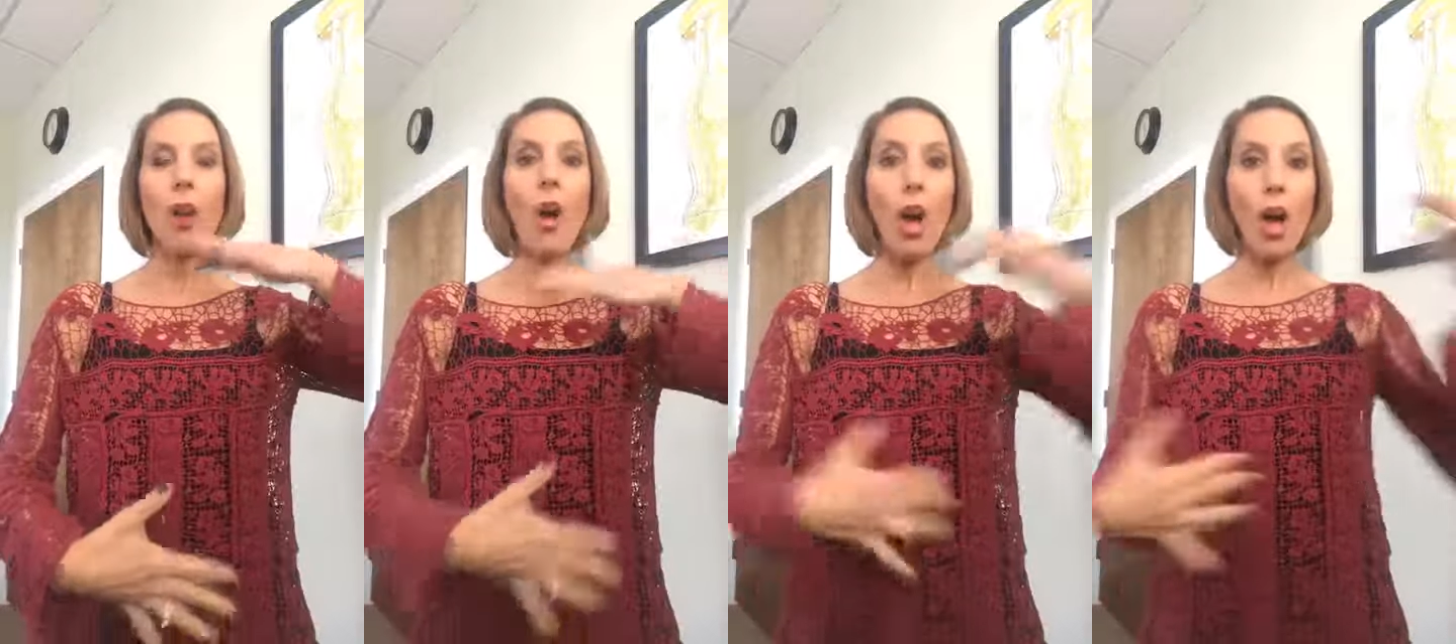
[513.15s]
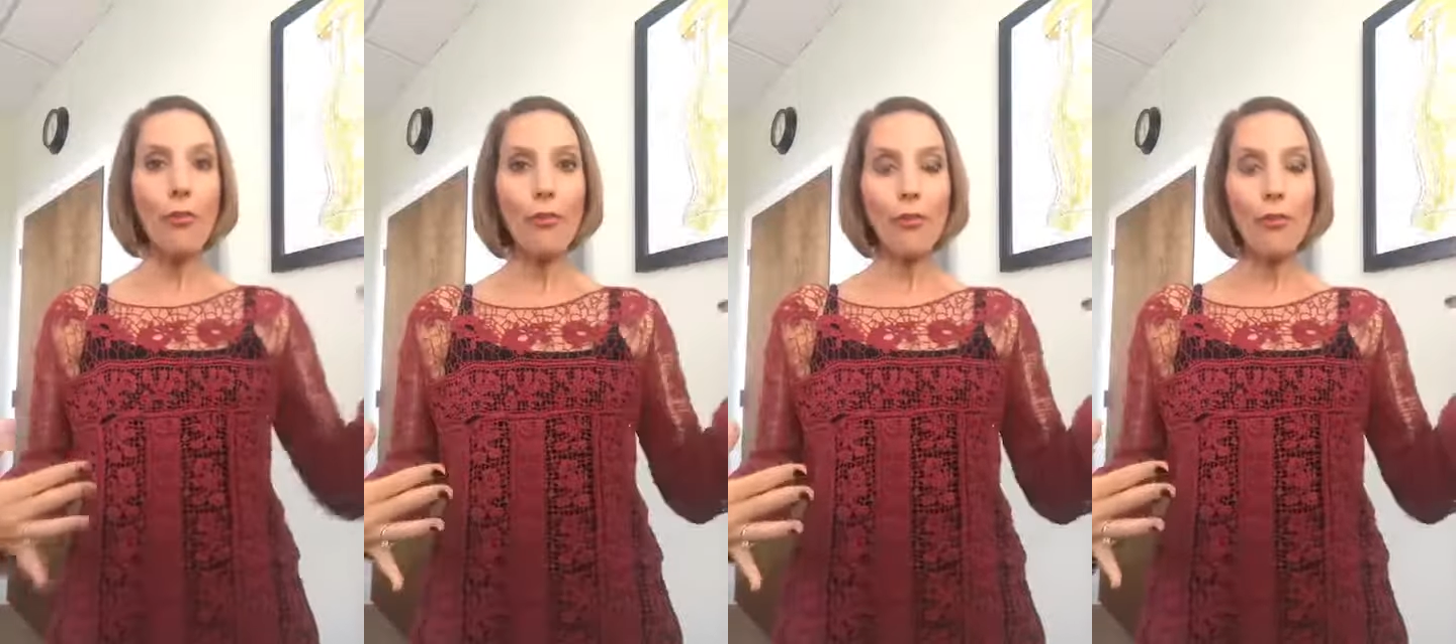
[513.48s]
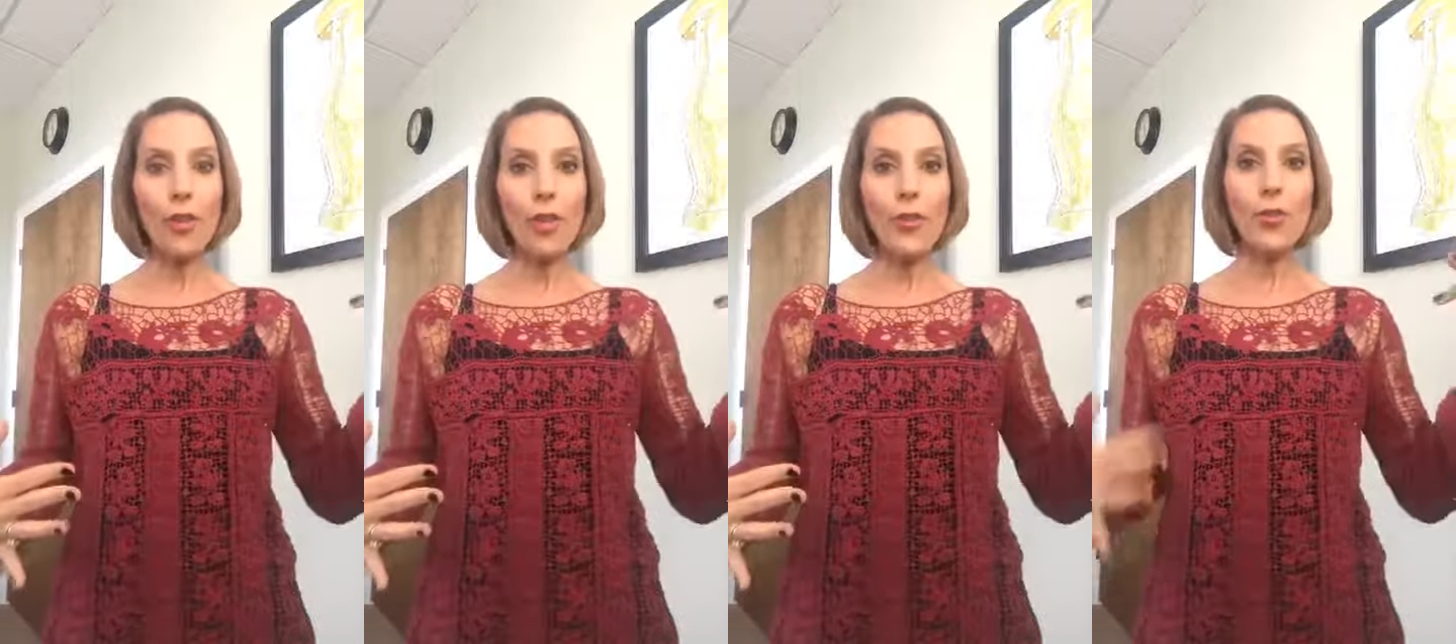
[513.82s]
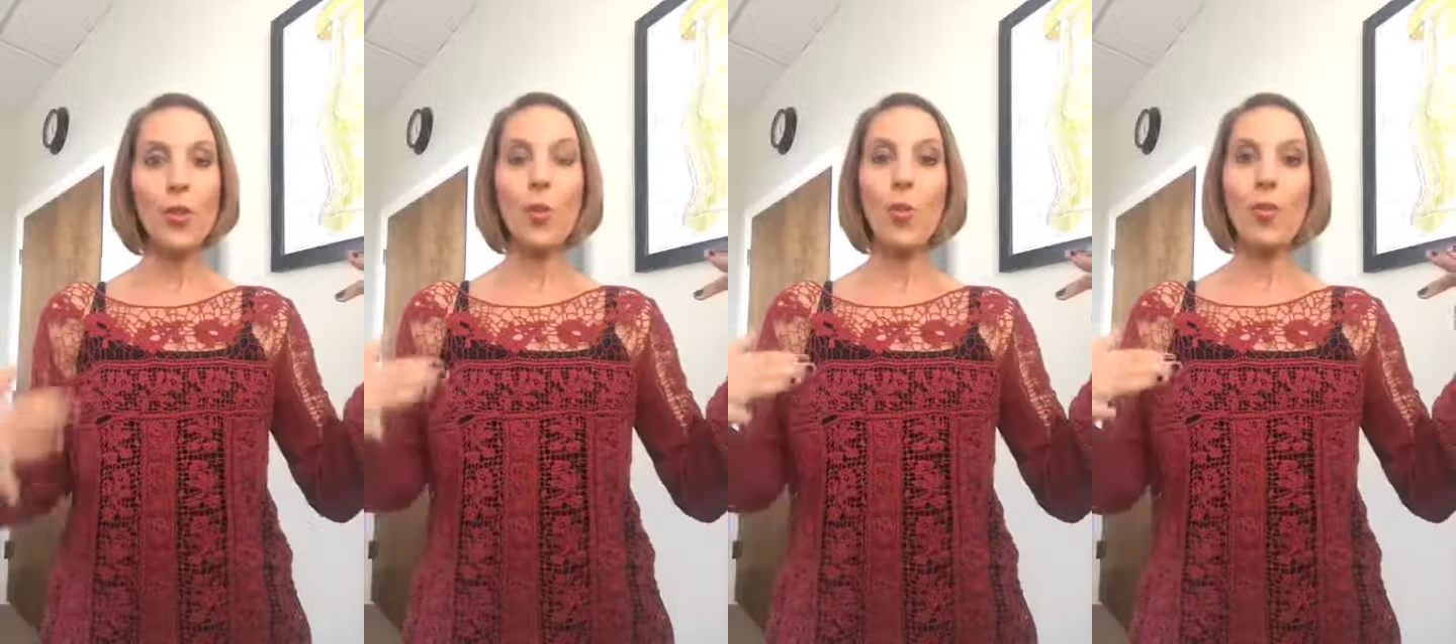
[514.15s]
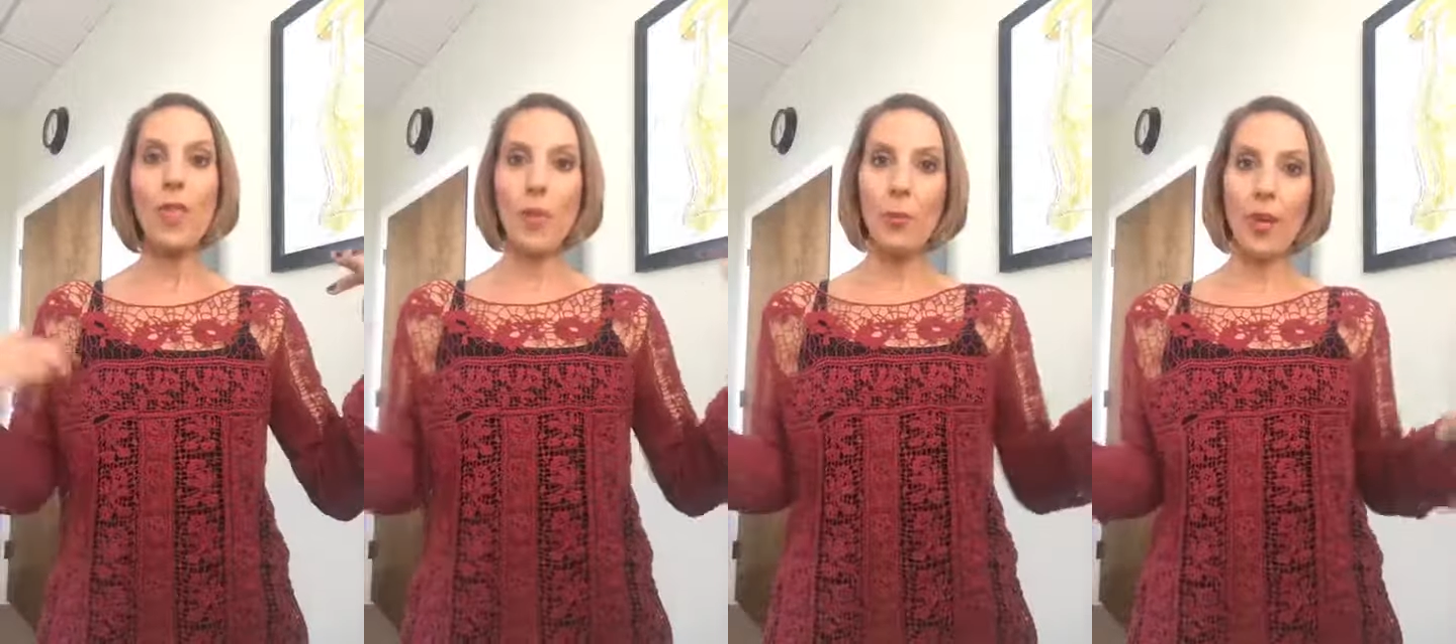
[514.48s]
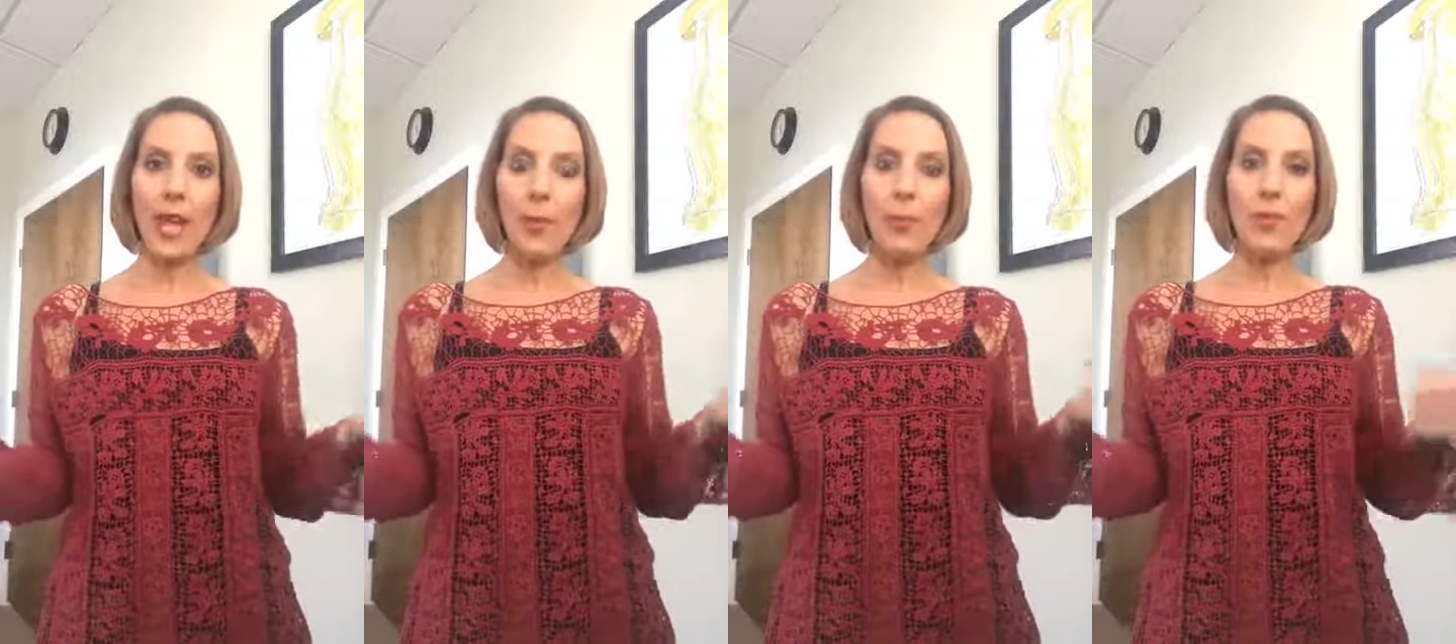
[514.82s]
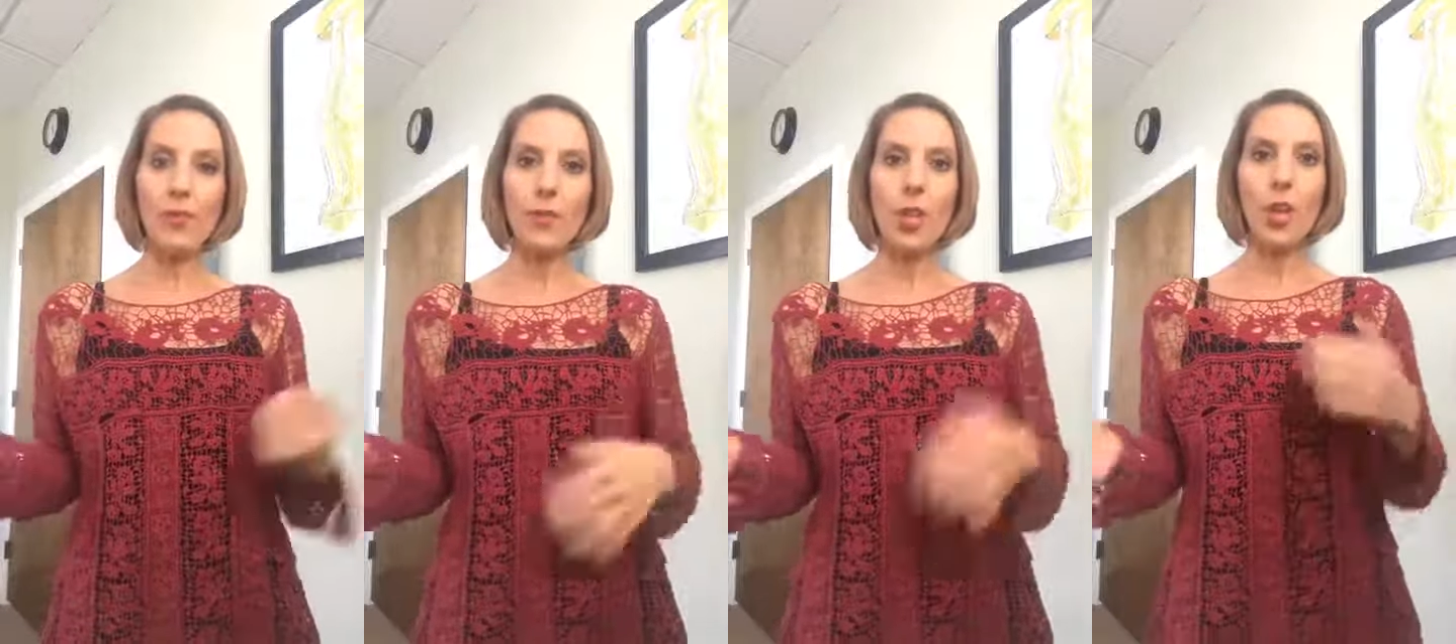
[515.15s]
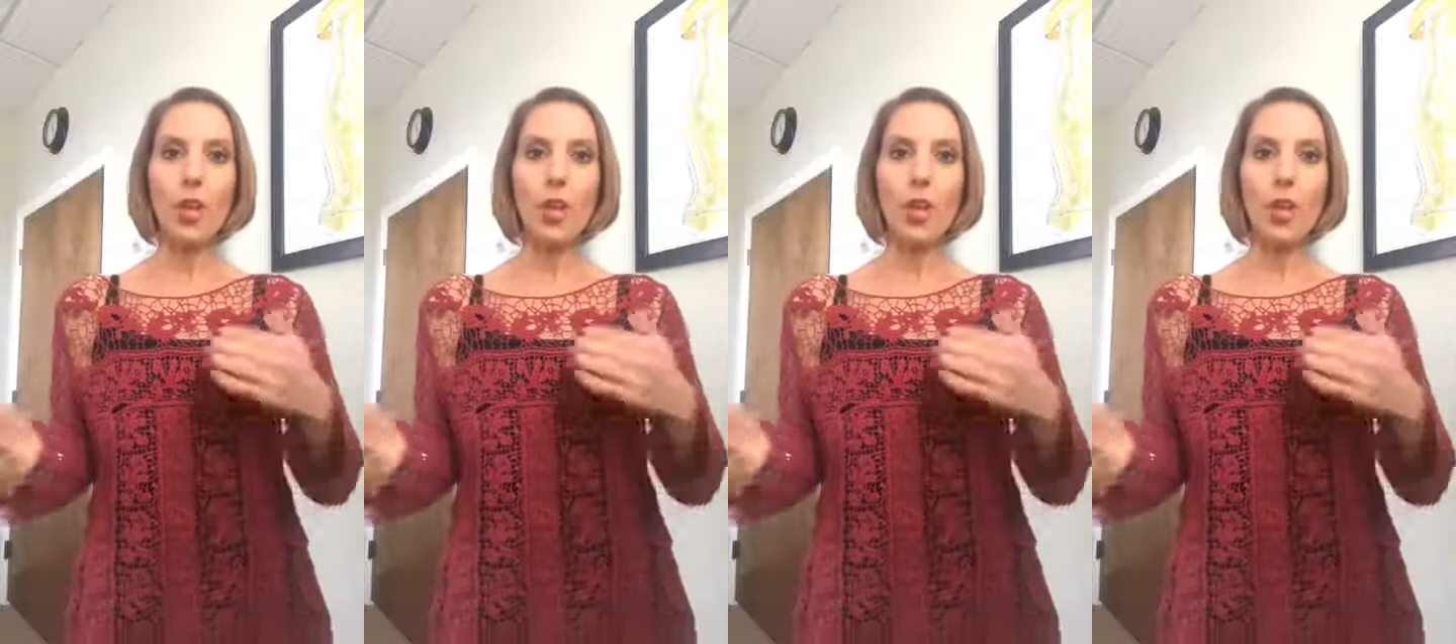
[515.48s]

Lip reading: off. So then what happens?